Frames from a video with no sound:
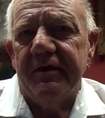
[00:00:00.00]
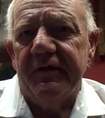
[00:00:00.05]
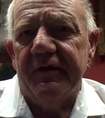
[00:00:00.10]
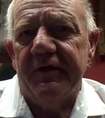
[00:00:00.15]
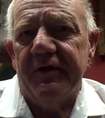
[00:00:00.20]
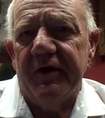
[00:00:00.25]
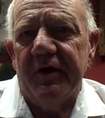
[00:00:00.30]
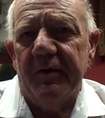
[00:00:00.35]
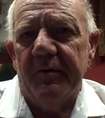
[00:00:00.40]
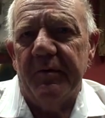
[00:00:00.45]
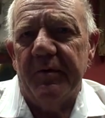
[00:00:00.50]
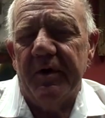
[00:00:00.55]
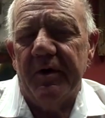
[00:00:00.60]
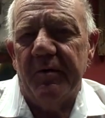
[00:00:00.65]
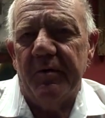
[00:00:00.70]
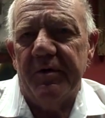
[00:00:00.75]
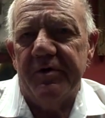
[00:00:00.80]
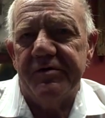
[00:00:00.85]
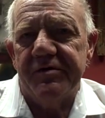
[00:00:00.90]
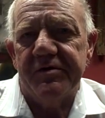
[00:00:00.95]
that I
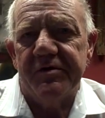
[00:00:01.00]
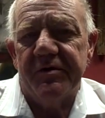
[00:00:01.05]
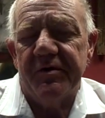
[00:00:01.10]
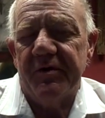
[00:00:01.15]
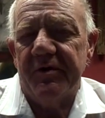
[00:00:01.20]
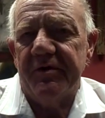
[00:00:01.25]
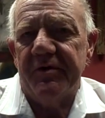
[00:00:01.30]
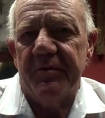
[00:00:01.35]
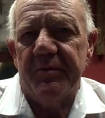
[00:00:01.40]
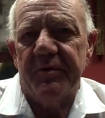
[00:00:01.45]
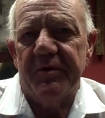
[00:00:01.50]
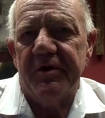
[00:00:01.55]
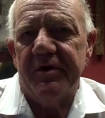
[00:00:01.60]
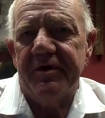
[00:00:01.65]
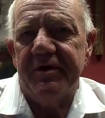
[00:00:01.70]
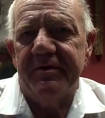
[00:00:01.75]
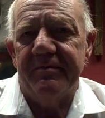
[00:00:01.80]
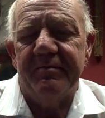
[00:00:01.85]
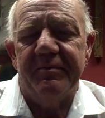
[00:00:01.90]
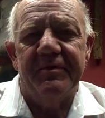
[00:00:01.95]
wasn't going to
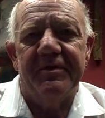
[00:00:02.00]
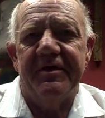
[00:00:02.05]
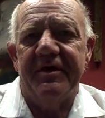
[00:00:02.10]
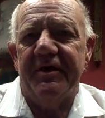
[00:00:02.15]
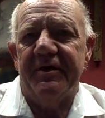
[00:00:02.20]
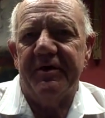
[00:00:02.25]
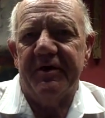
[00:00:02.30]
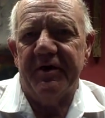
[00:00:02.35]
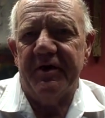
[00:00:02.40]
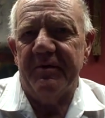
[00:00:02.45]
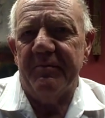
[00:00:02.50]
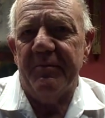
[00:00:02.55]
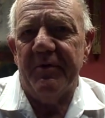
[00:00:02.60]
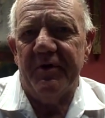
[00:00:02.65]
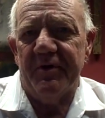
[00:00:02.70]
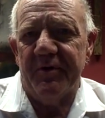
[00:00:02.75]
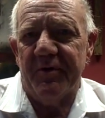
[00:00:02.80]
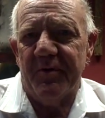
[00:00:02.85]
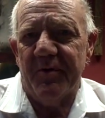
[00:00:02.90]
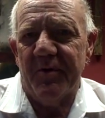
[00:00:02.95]
really get any
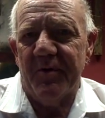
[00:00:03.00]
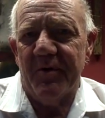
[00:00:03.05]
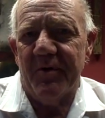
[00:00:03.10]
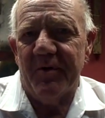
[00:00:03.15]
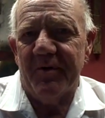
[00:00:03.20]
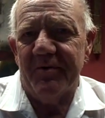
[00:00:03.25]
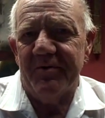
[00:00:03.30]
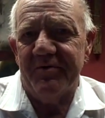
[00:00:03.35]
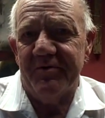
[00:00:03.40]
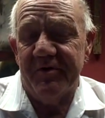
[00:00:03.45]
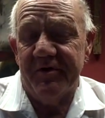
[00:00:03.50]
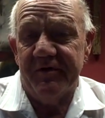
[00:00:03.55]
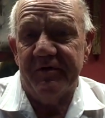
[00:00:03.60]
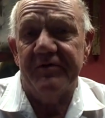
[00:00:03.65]
better or doing.